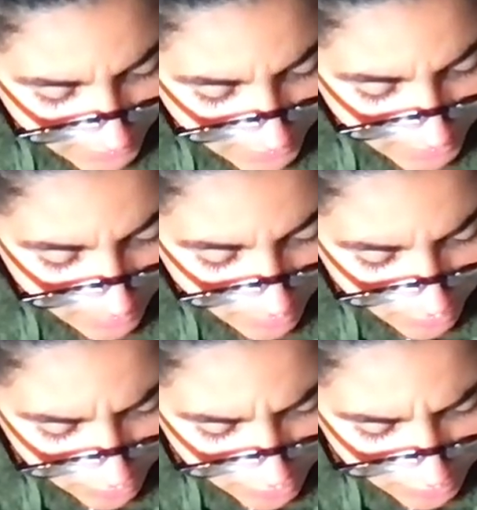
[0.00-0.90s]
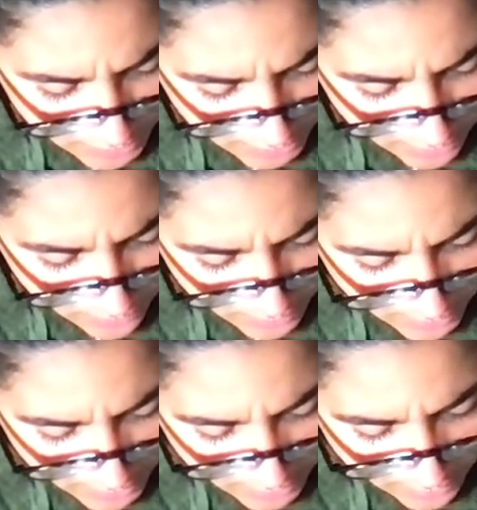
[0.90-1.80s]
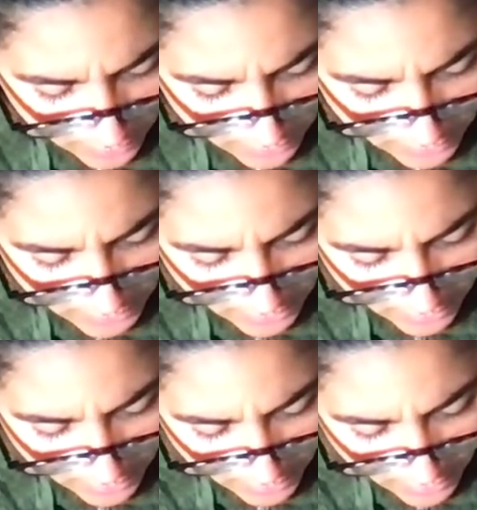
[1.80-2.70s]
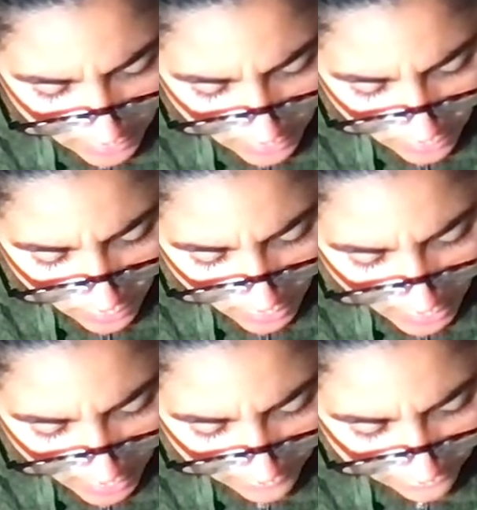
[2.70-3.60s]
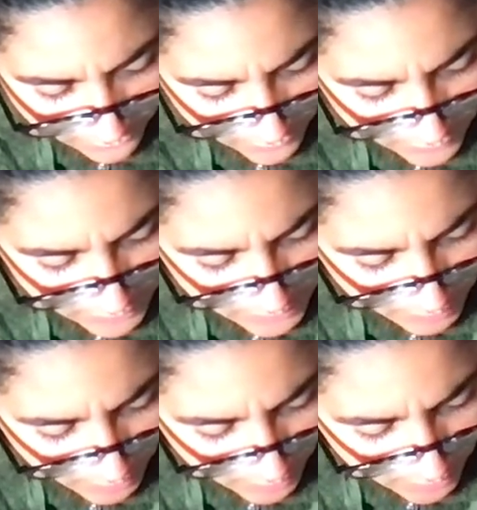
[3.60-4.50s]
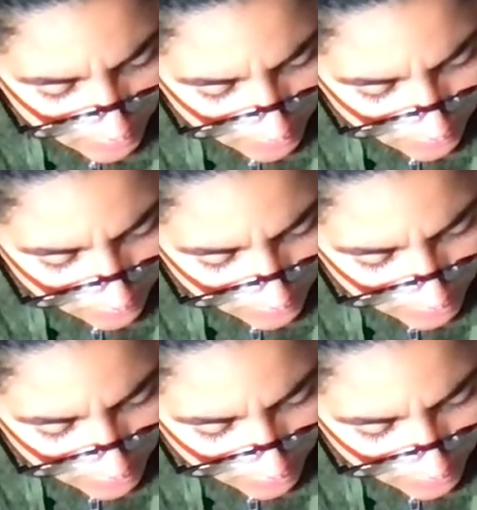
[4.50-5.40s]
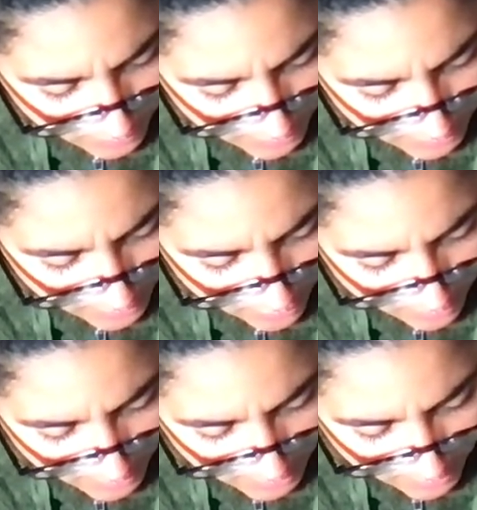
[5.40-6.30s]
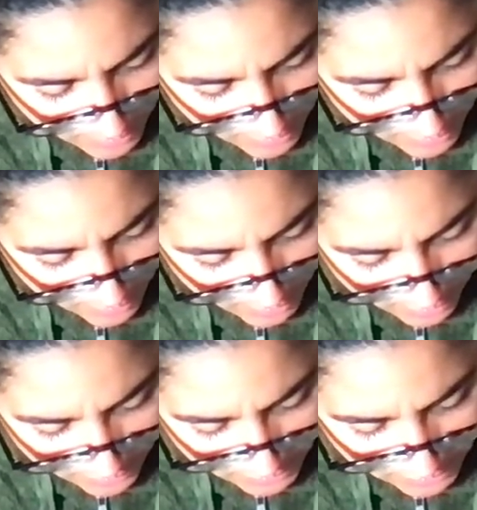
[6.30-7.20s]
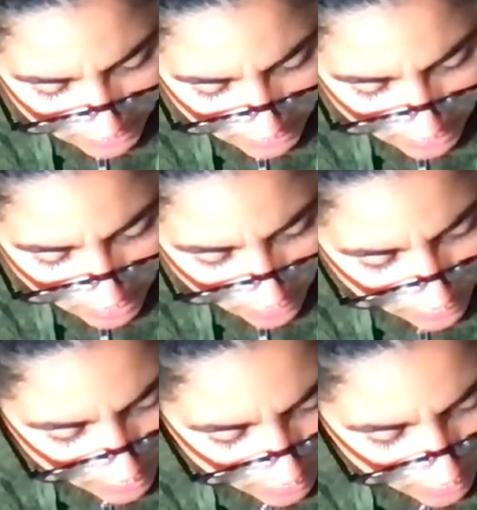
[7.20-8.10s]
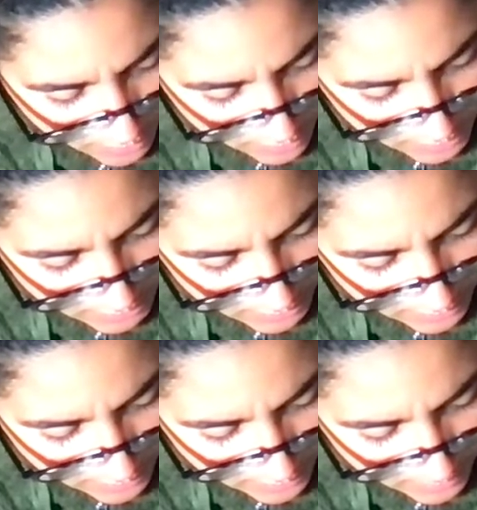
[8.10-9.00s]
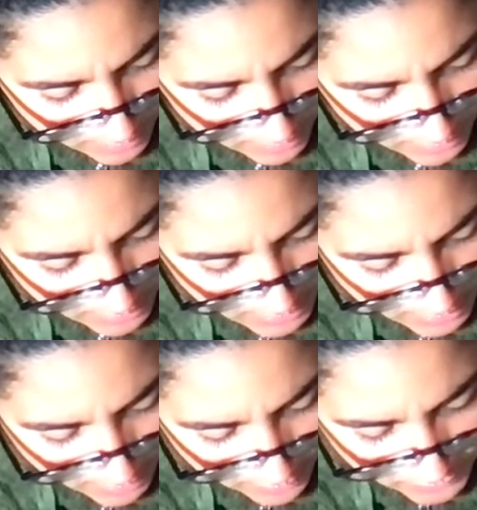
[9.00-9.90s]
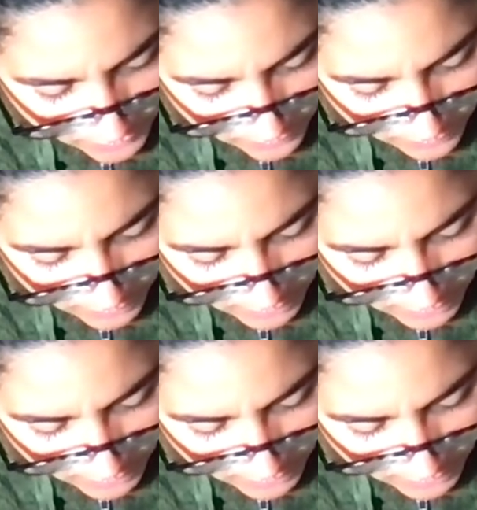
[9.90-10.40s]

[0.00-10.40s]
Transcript: it up. Cujo take 1 acre, the half for his part. We don't pay nobody build our houses. We all go together and build the house for one